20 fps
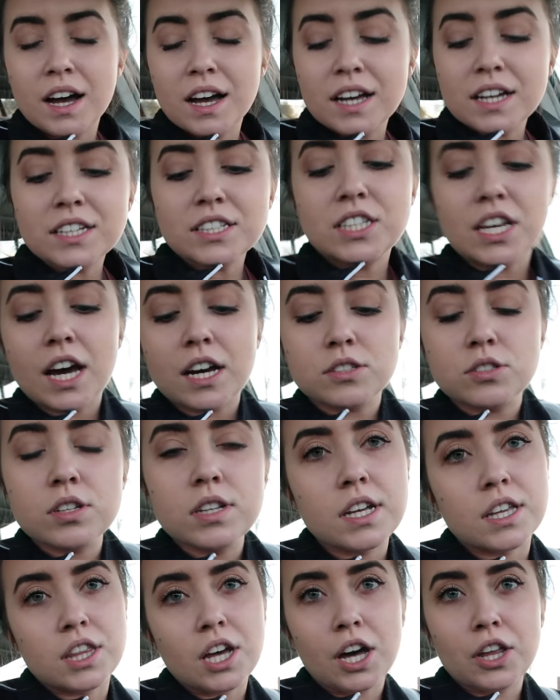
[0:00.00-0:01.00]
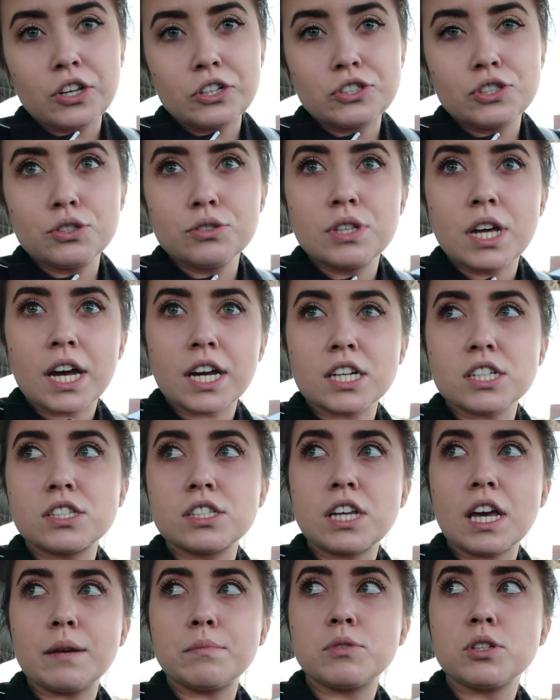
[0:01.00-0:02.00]
uh, yeah, so like the other dude like
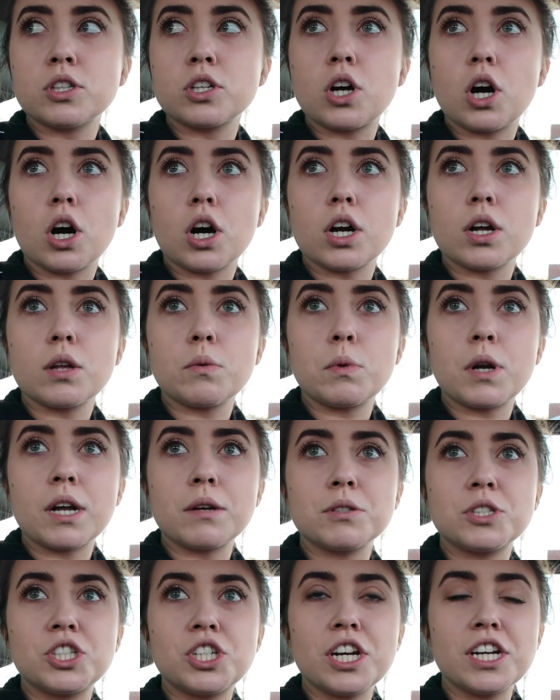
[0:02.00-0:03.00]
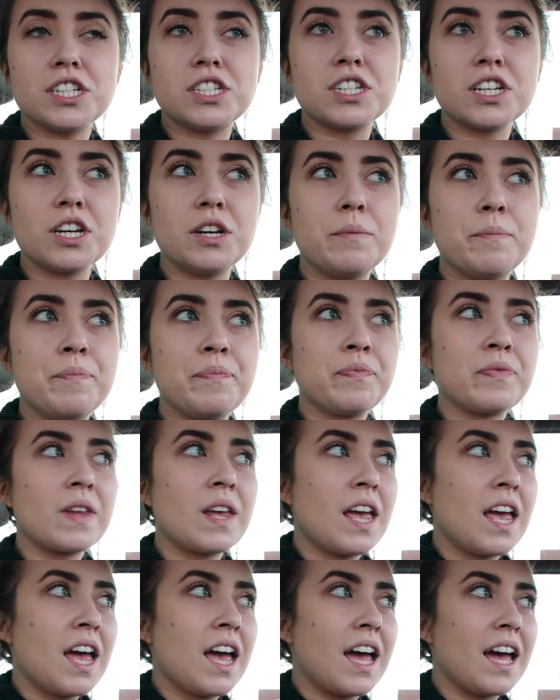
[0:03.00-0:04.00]
escaped in the car when I was chasing him
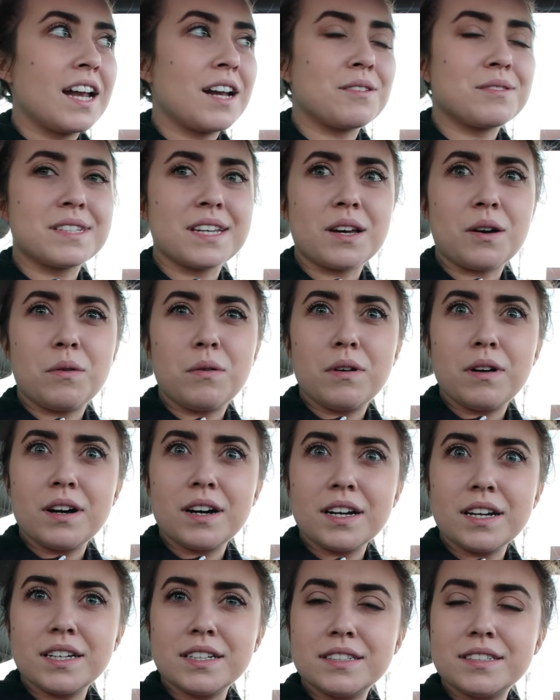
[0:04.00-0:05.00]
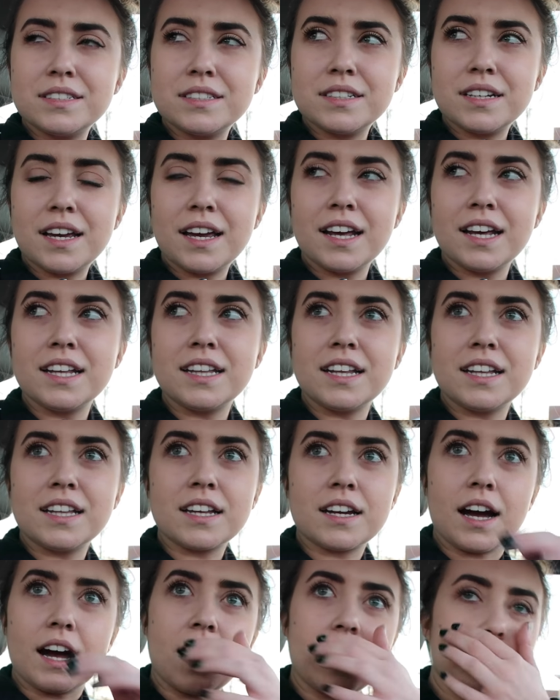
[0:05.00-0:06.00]
and I was like, what? it. And then
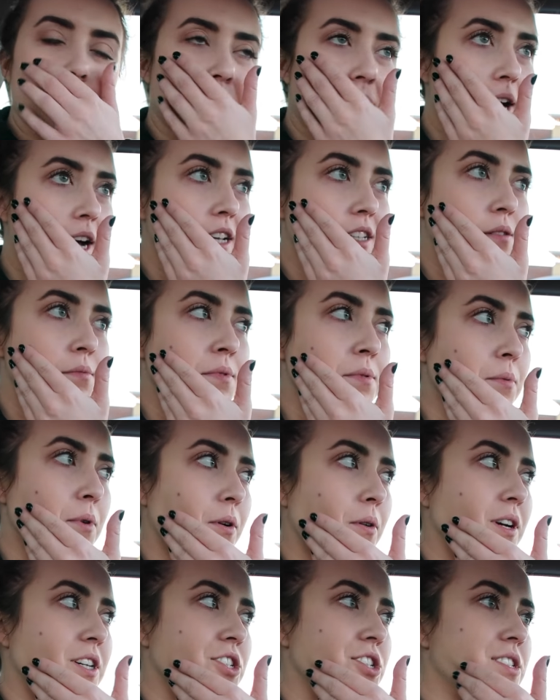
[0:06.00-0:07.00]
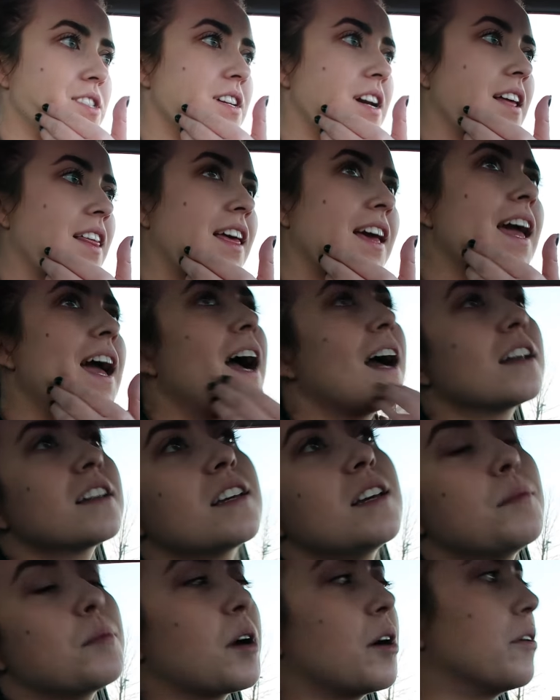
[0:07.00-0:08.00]
the guy like asked him some more questions and I like had
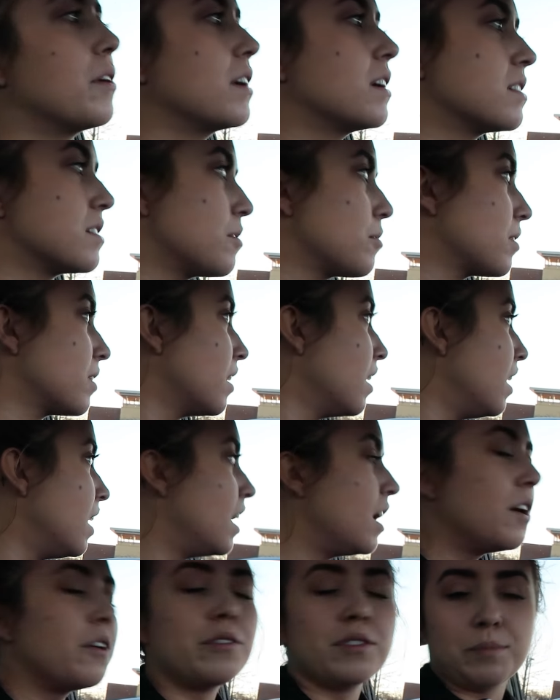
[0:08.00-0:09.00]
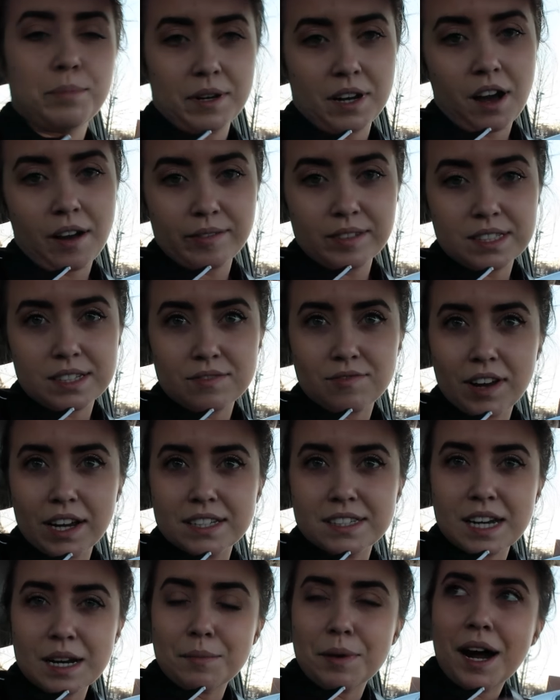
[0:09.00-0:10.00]
to keep going because it, were, it would have been obvious if
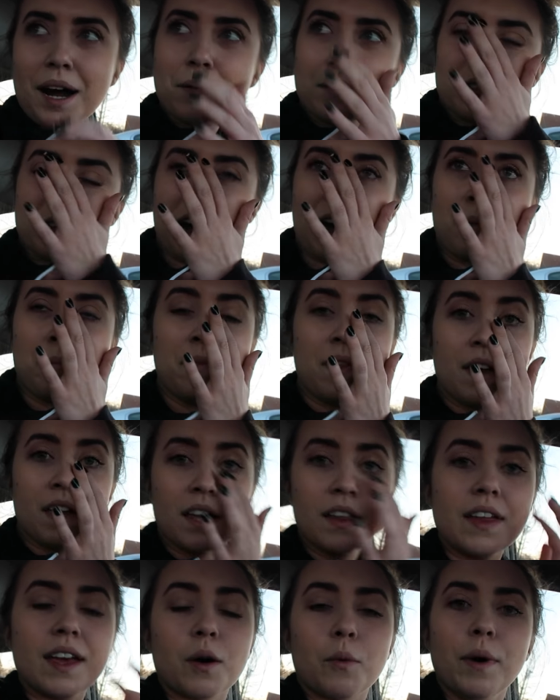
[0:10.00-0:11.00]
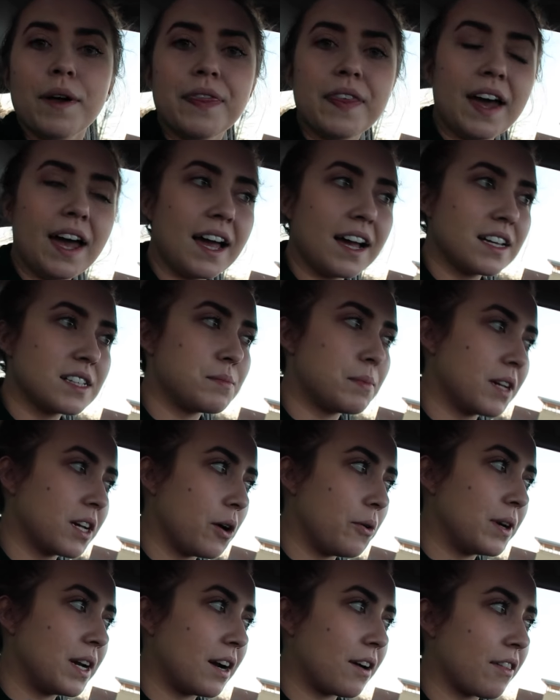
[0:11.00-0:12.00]
I stayed behind. So I'm thinking like what the heck has been
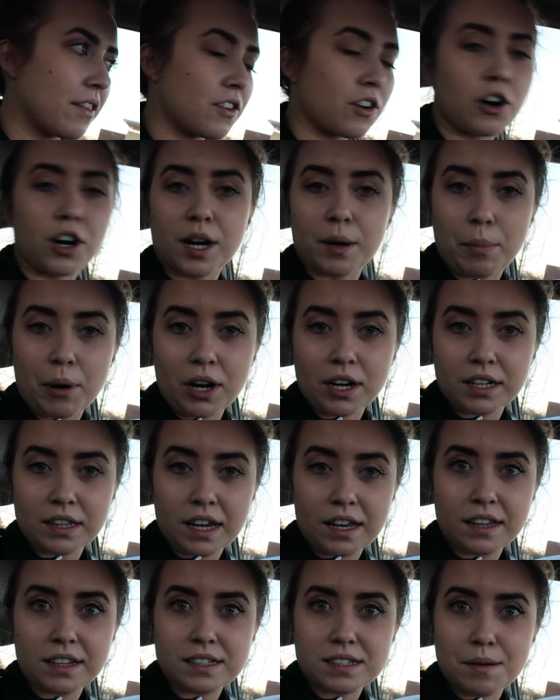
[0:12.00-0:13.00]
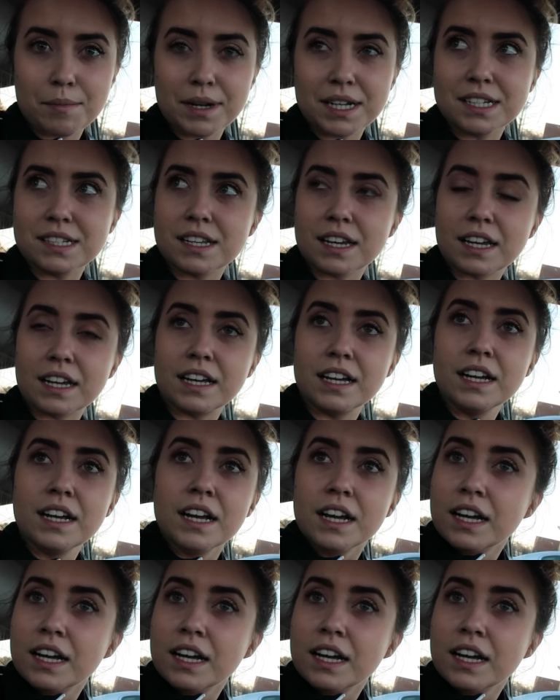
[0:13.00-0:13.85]
going down in the Target parking lot? Like somebody like